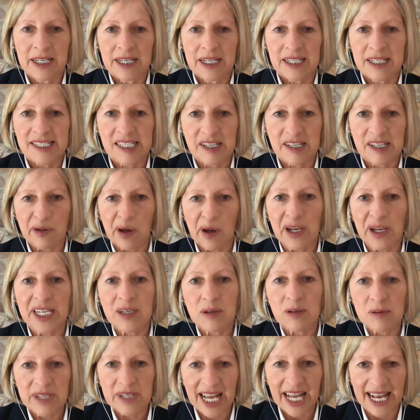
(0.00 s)

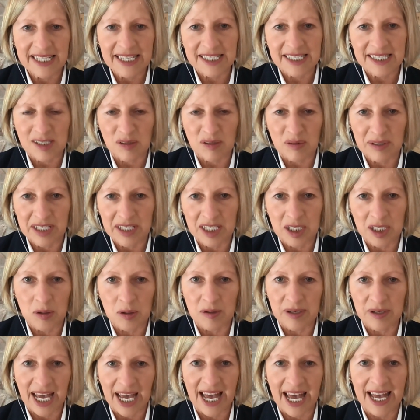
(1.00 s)
cervical cancer in the
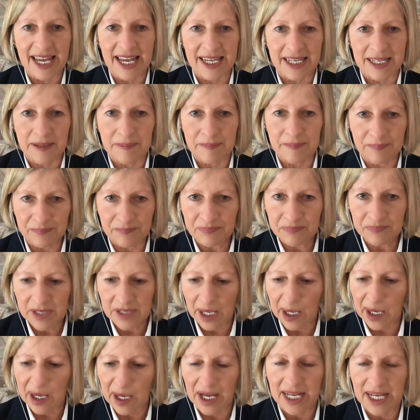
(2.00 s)
U K
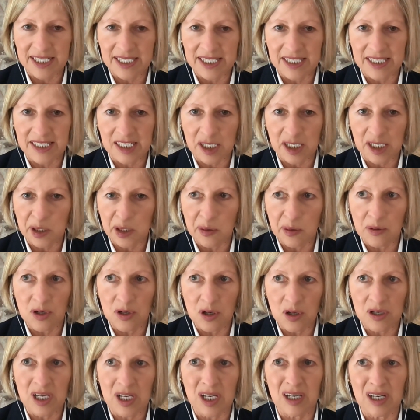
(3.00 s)
and you
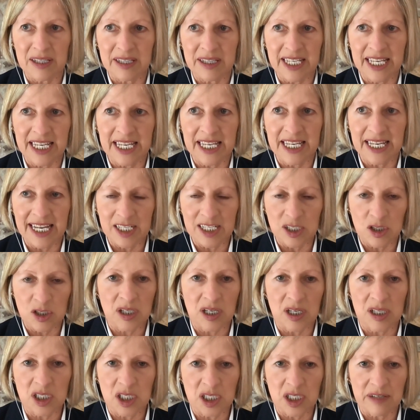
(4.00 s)
look at the
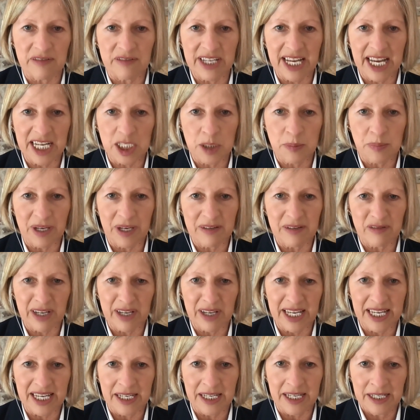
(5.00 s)
introduction of the H P
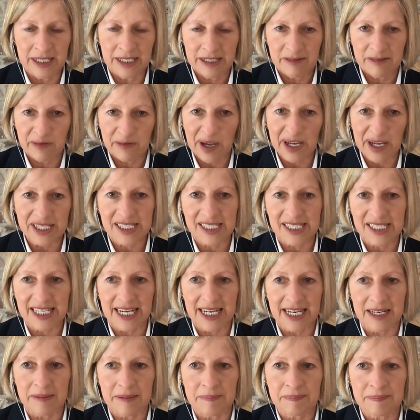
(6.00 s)
V
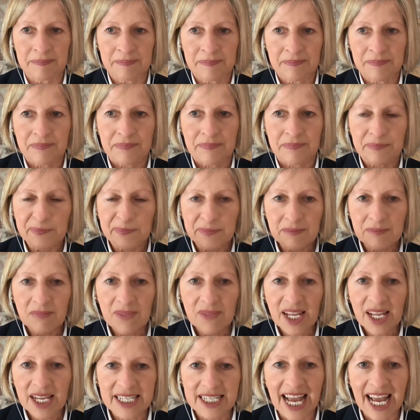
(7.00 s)
vaccine,
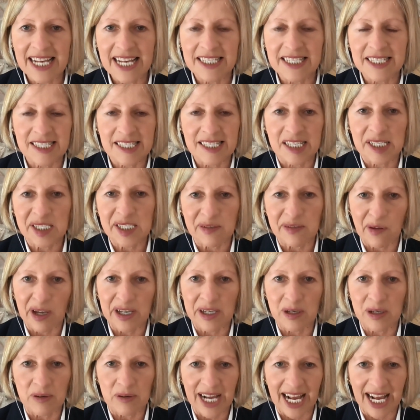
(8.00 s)
cancer,
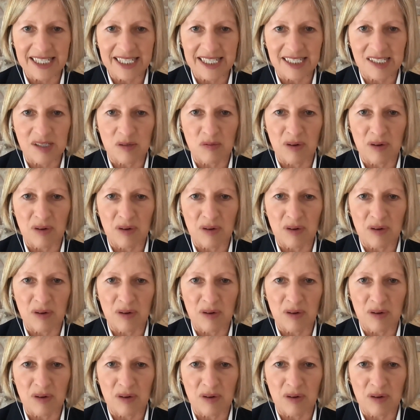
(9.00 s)
cervical cancer